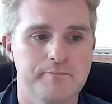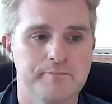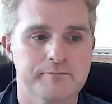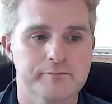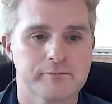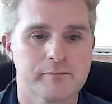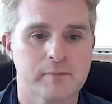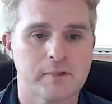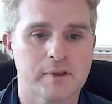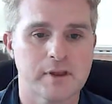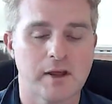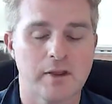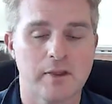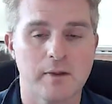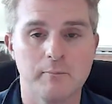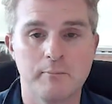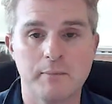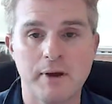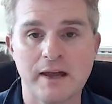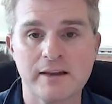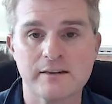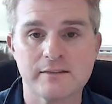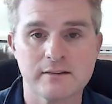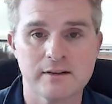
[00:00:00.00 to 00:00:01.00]
Now, the
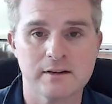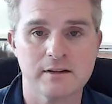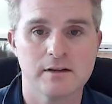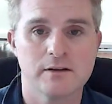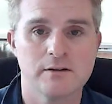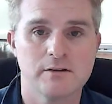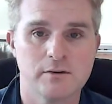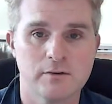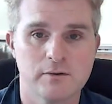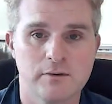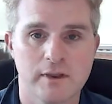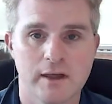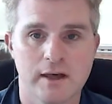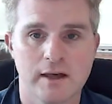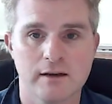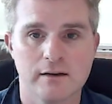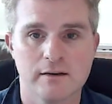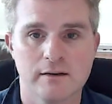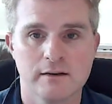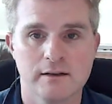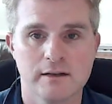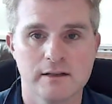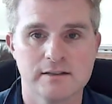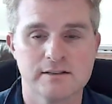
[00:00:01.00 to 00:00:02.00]
best thing to do
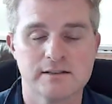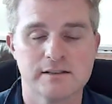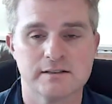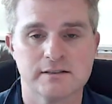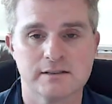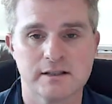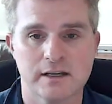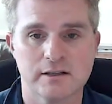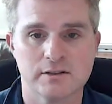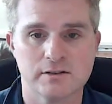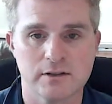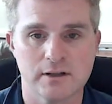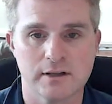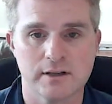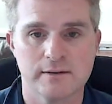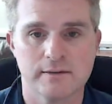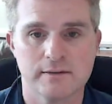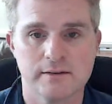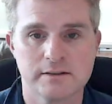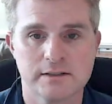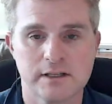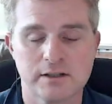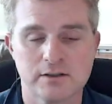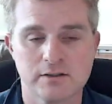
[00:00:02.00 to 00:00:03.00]
then is to schedule
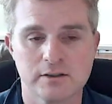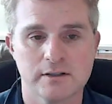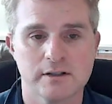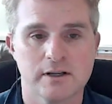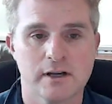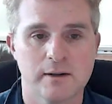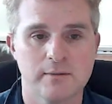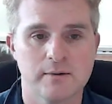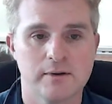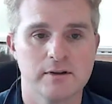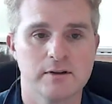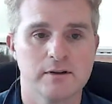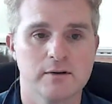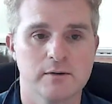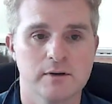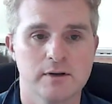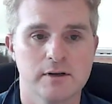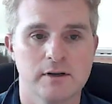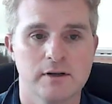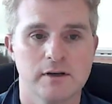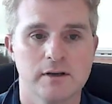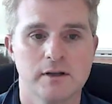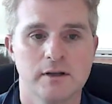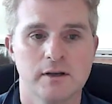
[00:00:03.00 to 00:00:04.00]
a time to do
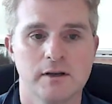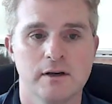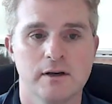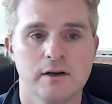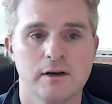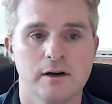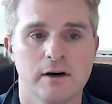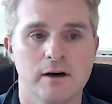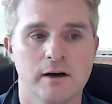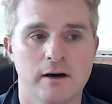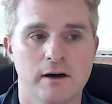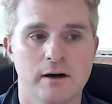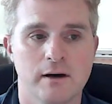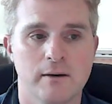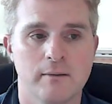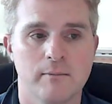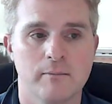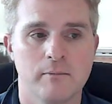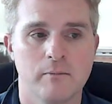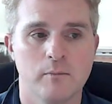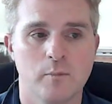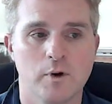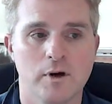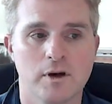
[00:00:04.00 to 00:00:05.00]
it.
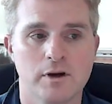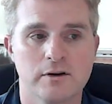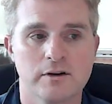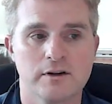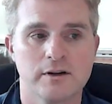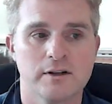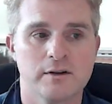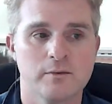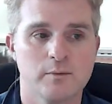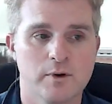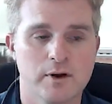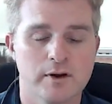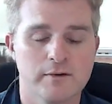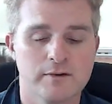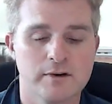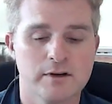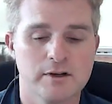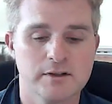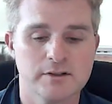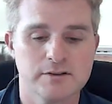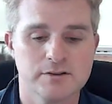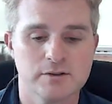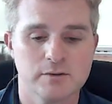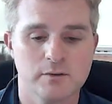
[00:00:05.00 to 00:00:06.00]
Whatever it
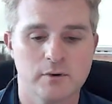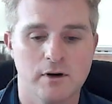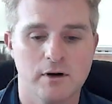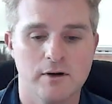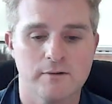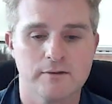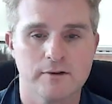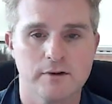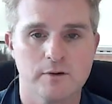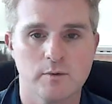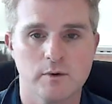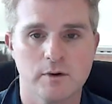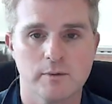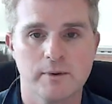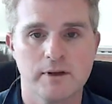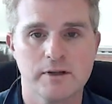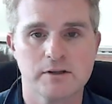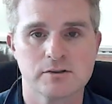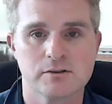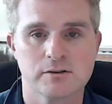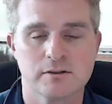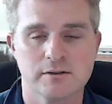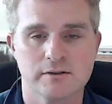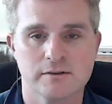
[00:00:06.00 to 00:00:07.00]
is you offer, you want to make
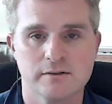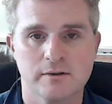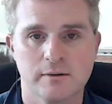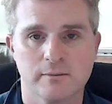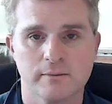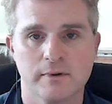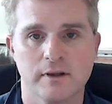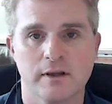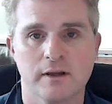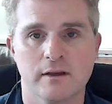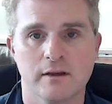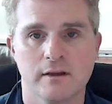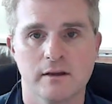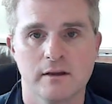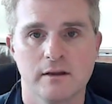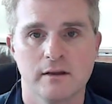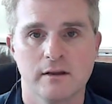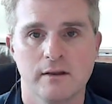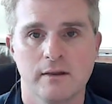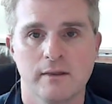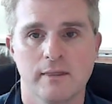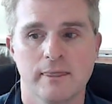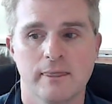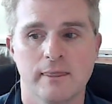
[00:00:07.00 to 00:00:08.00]
sure it's something
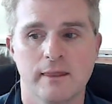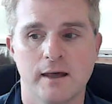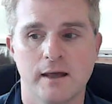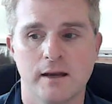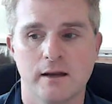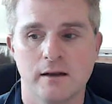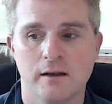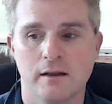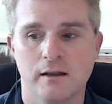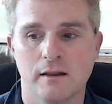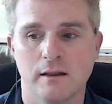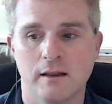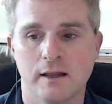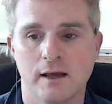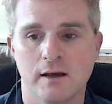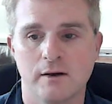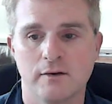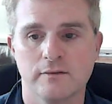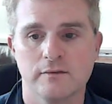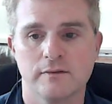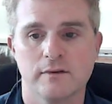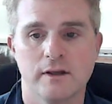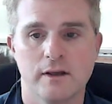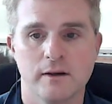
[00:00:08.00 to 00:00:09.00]
that
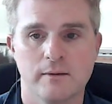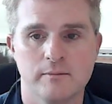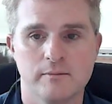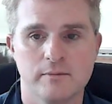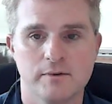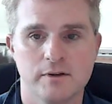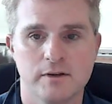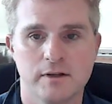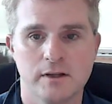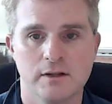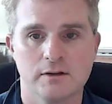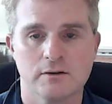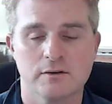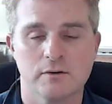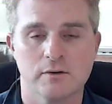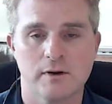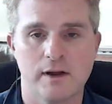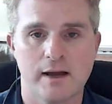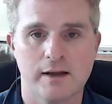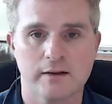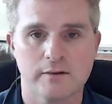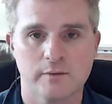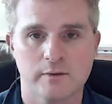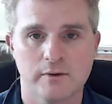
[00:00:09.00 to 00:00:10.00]
allows them to
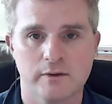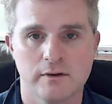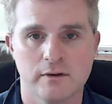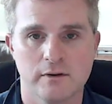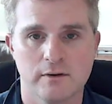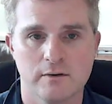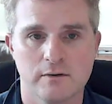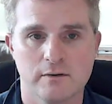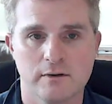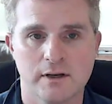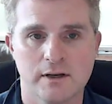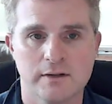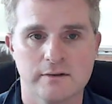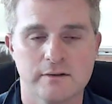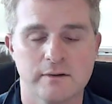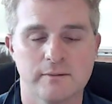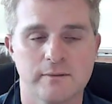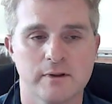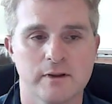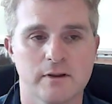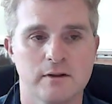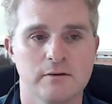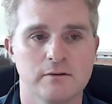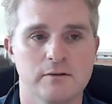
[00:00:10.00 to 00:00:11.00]
interact with you, not
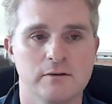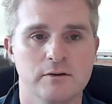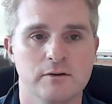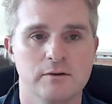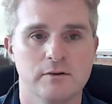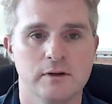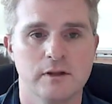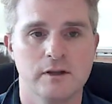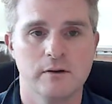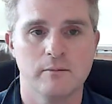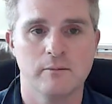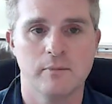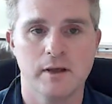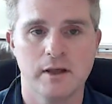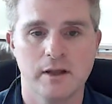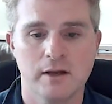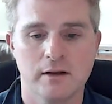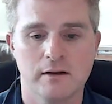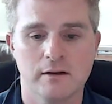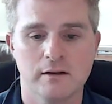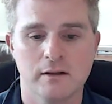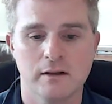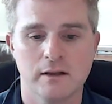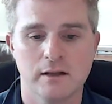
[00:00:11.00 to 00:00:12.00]
something you do
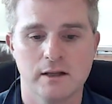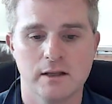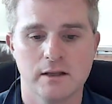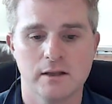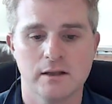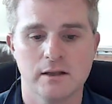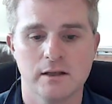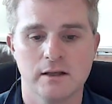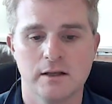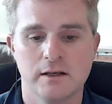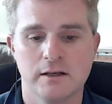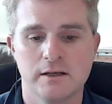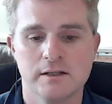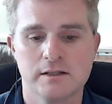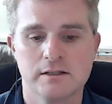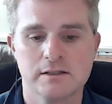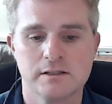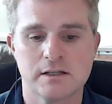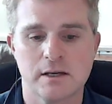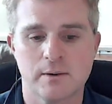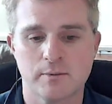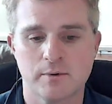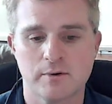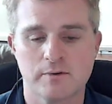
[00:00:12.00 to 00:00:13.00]
independently
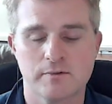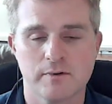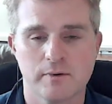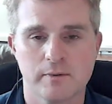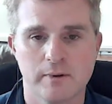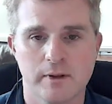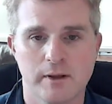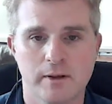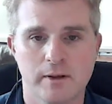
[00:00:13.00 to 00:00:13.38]
separate from them,